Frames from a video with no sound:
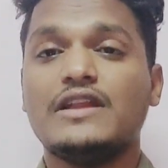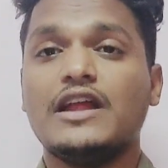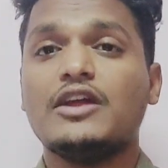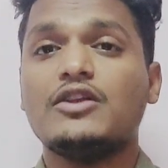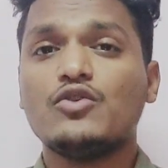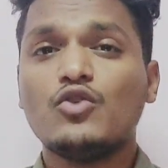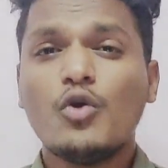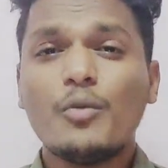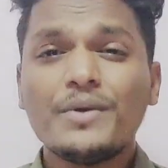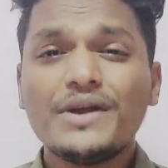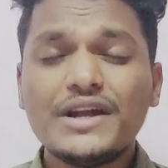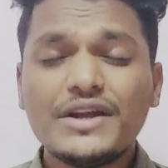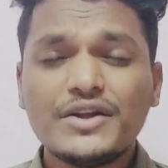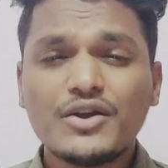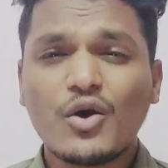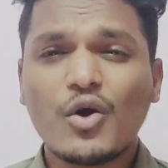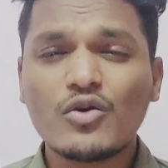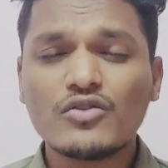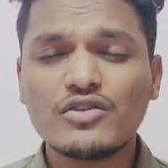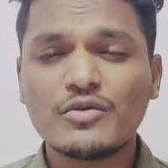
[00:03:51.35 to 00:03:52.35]
Like nobody
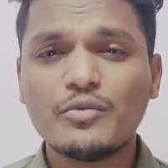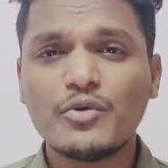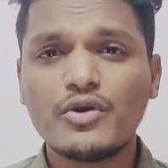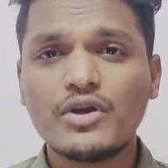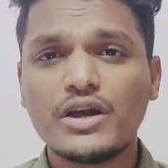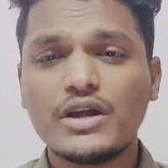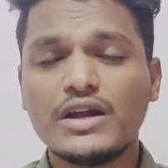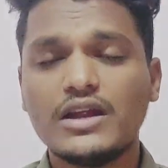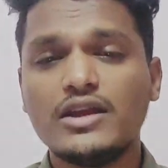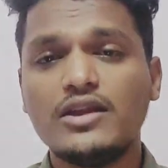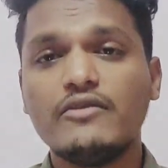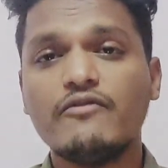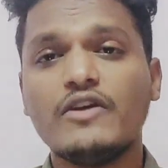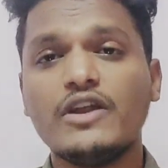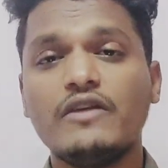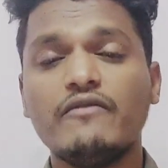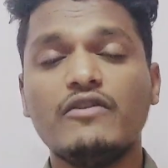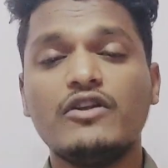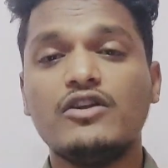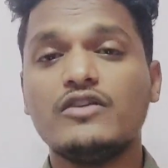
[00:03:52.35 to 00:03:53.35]
talks about it in
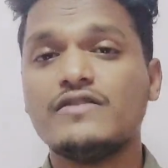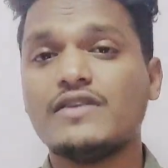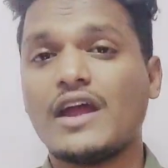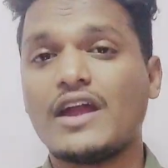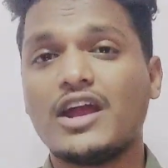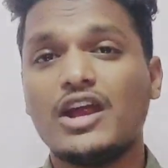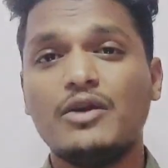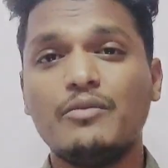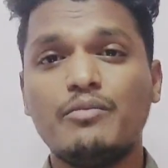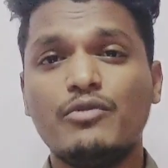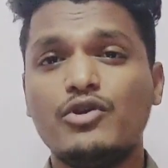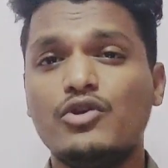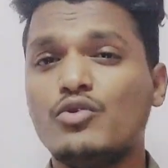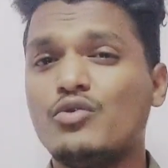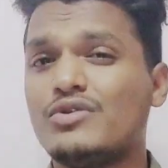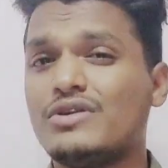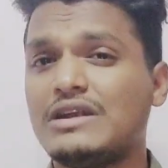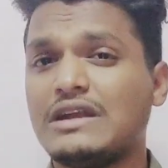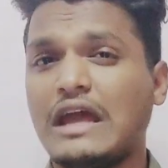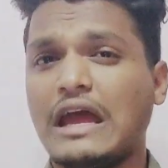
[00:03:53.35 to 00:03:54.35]
even a second
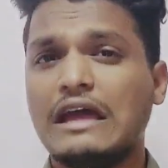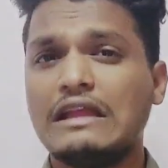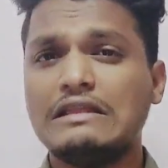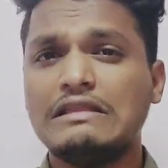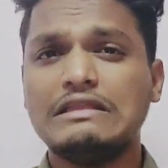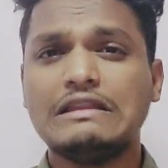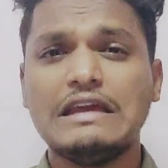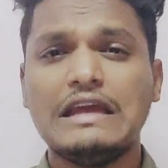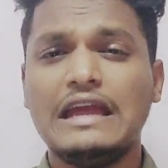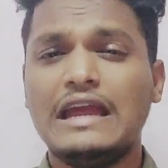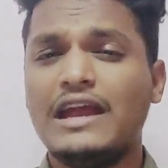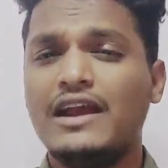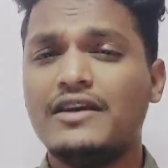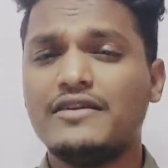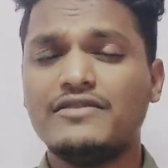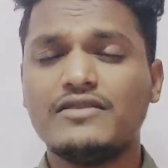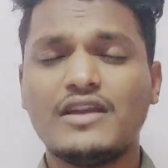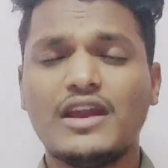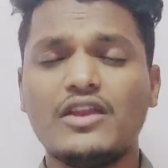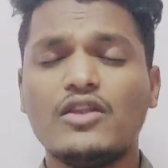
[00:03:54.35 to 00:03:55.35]
PU, 10th,
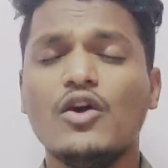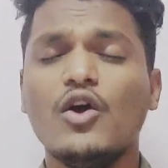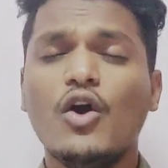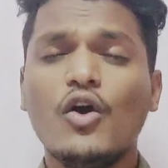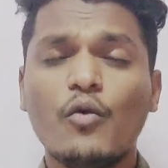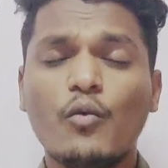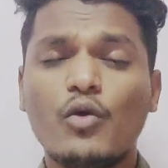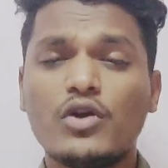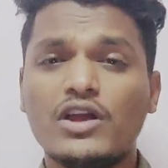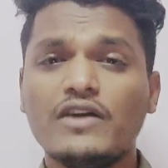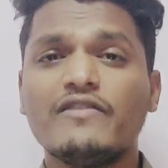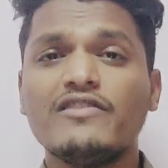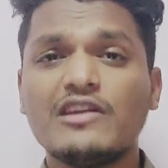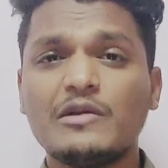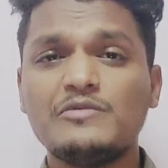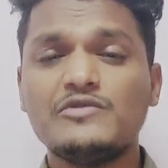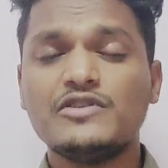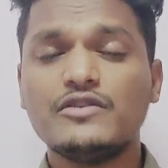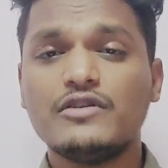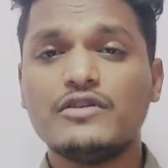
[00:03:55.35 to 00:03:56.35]
8th, and
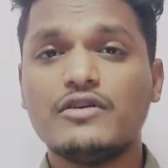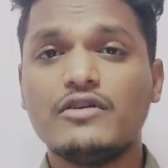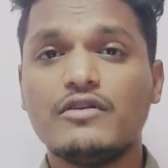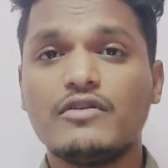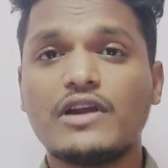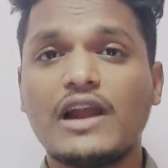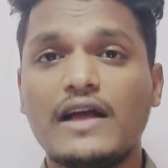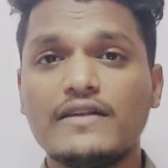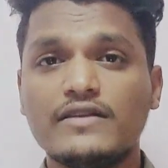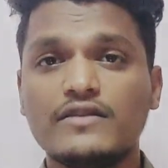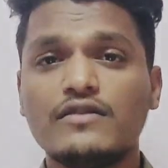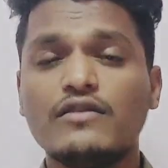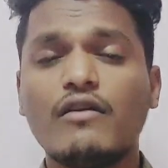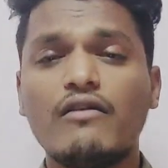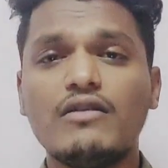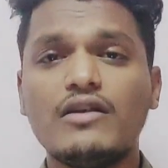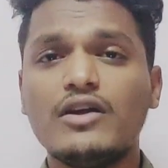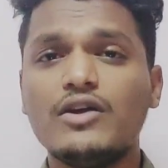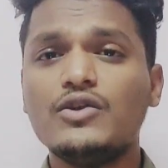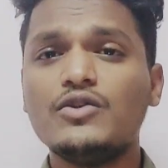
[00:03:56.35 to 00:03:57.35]
whatever classes you
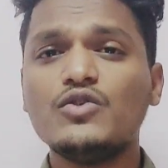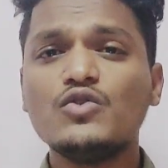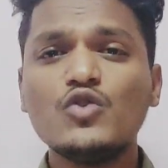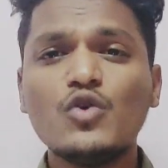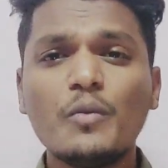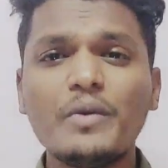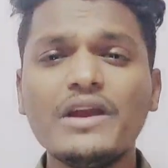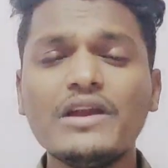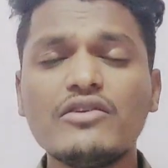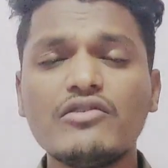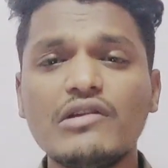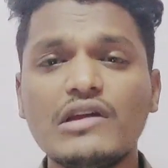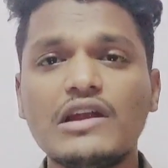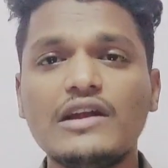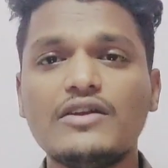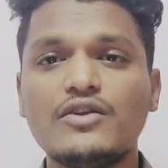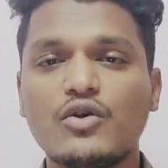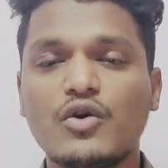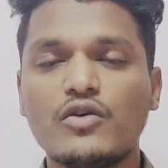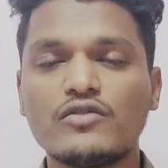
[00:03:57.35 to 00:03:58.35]
have learned, nobody
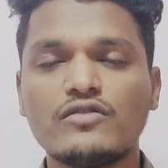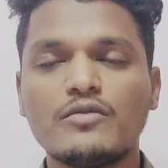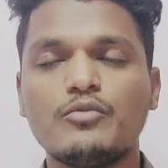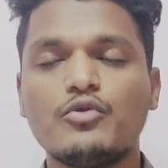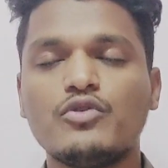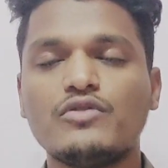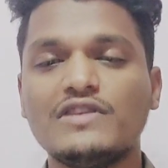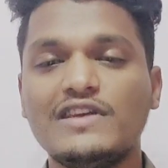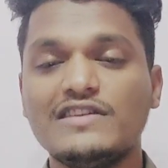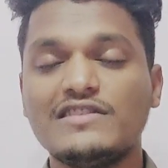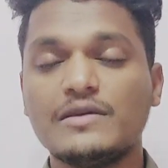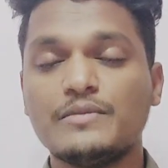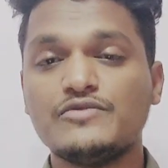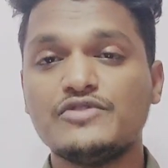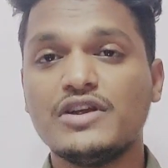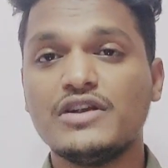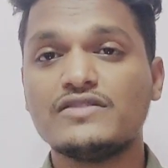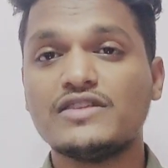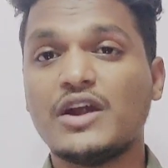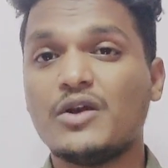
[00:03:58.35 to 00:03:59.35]
really talks about these
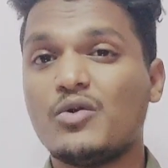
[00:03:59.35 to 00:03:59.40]
subjects.